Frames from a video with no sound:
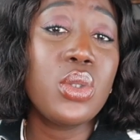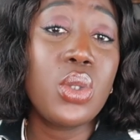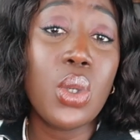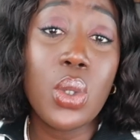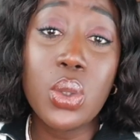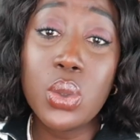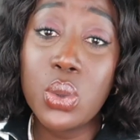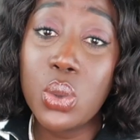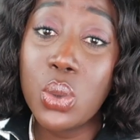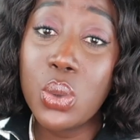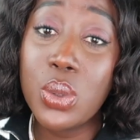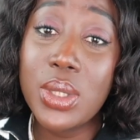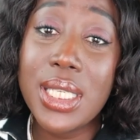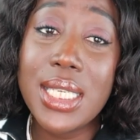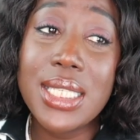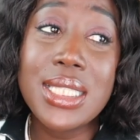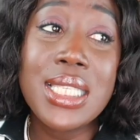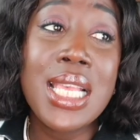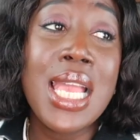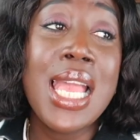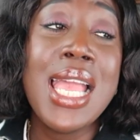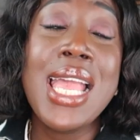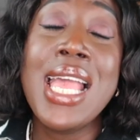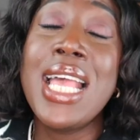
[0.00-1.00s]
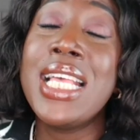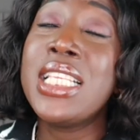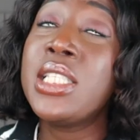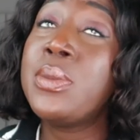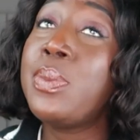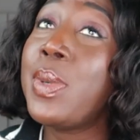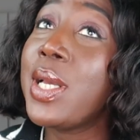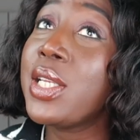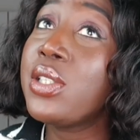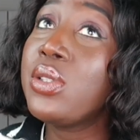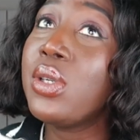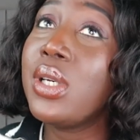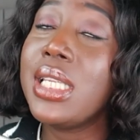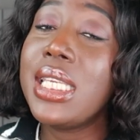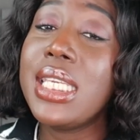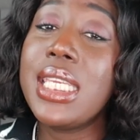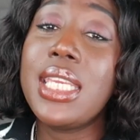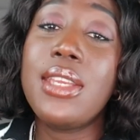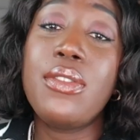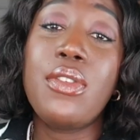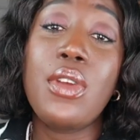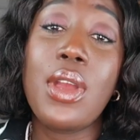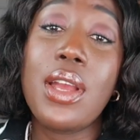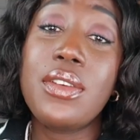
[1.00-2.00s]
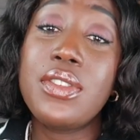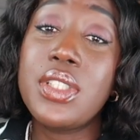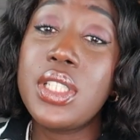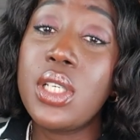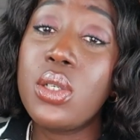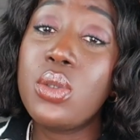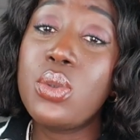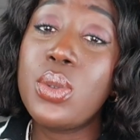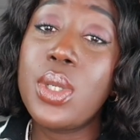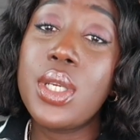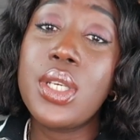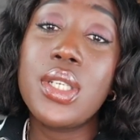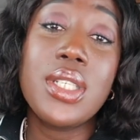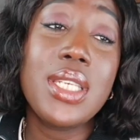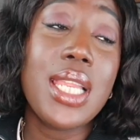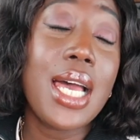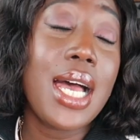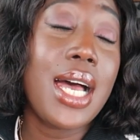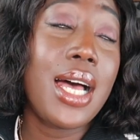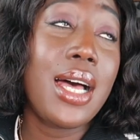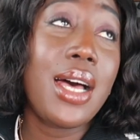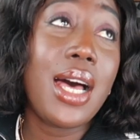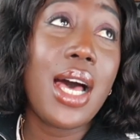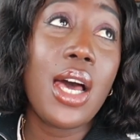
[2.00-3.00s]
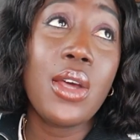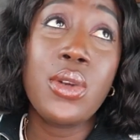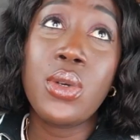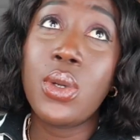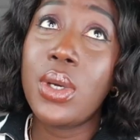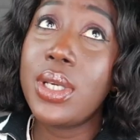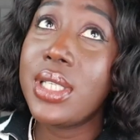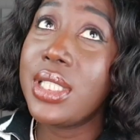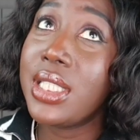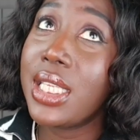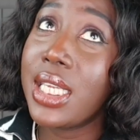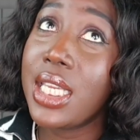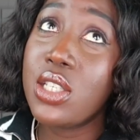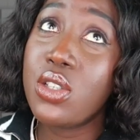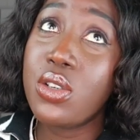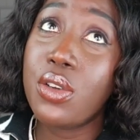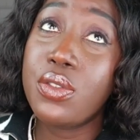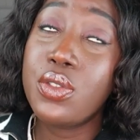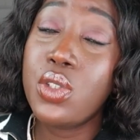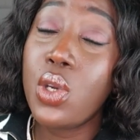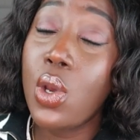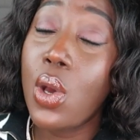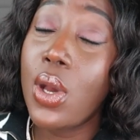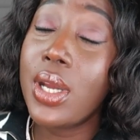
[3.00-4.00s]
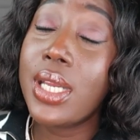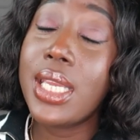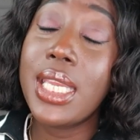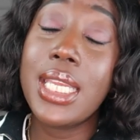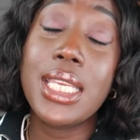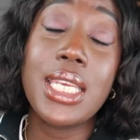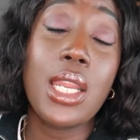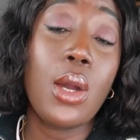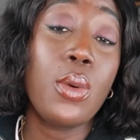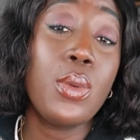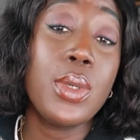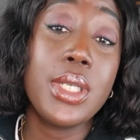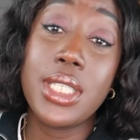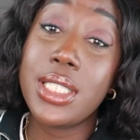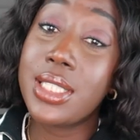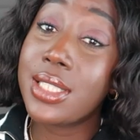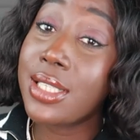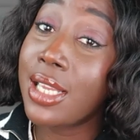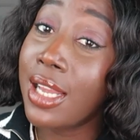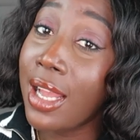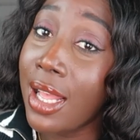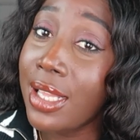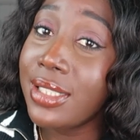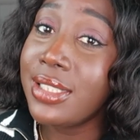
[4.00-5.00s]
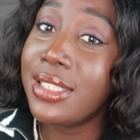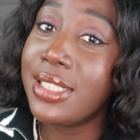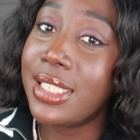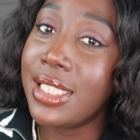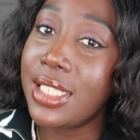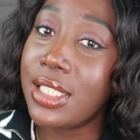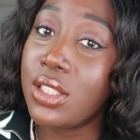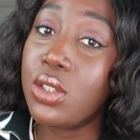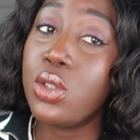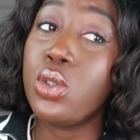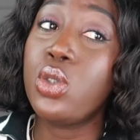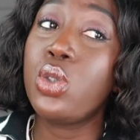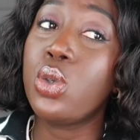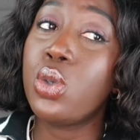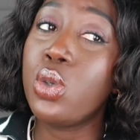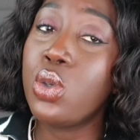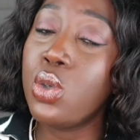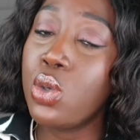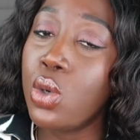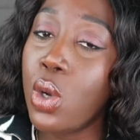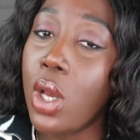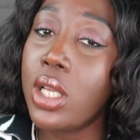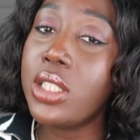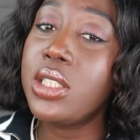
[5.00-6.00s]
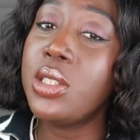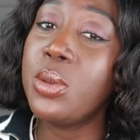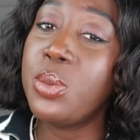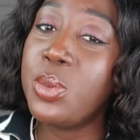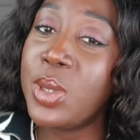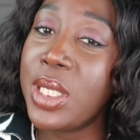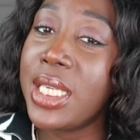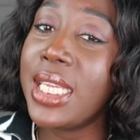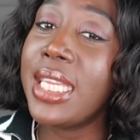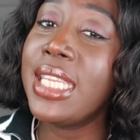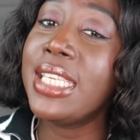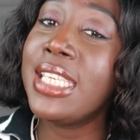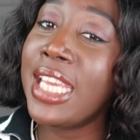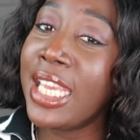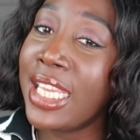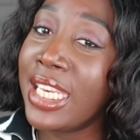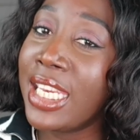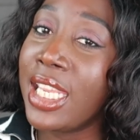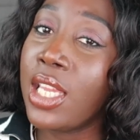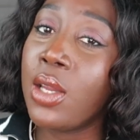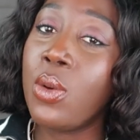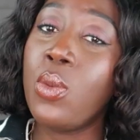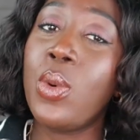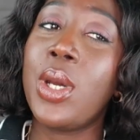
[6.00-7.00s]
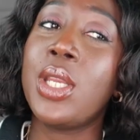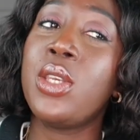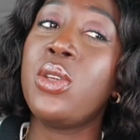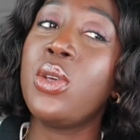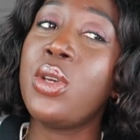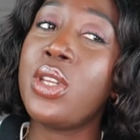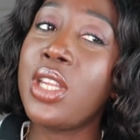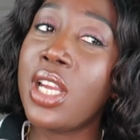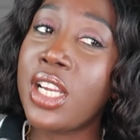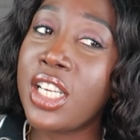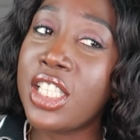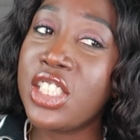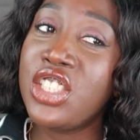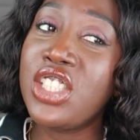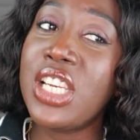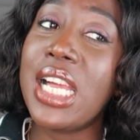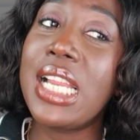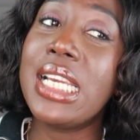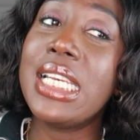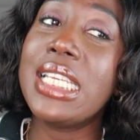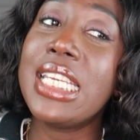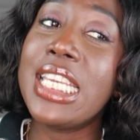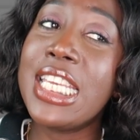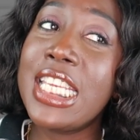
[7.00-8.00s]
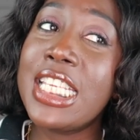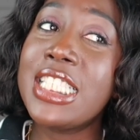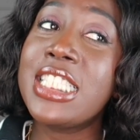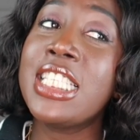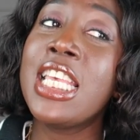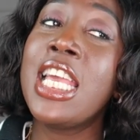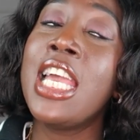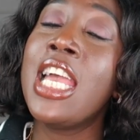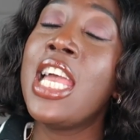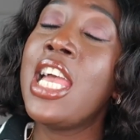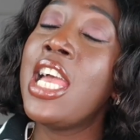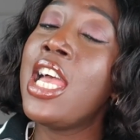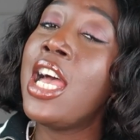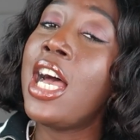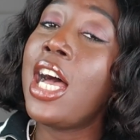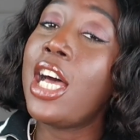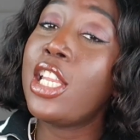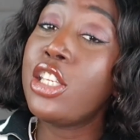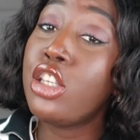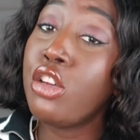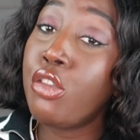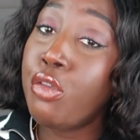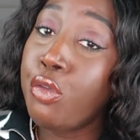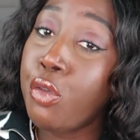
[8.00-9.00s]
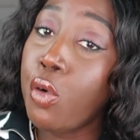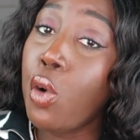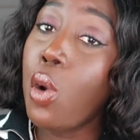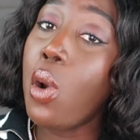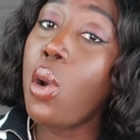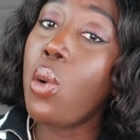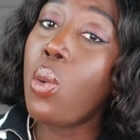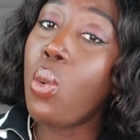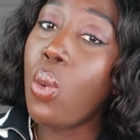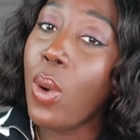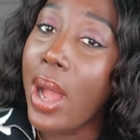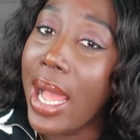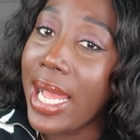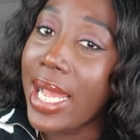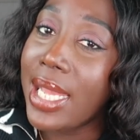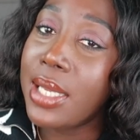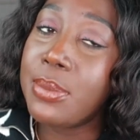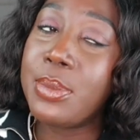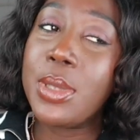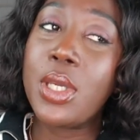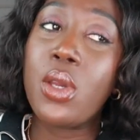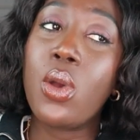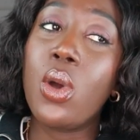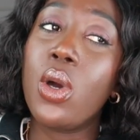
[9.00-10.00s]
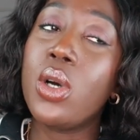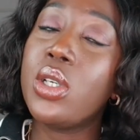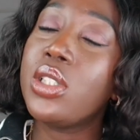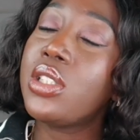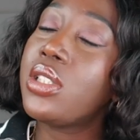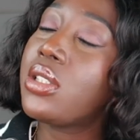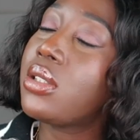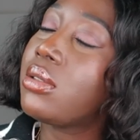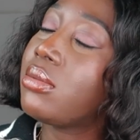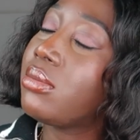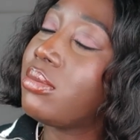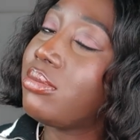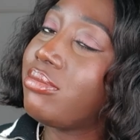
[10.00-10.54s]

Don't do this. Especially if you have children that are not in the age of talking. Now, we discussed this. You should not be dating when your youngest child is under four. Why? Because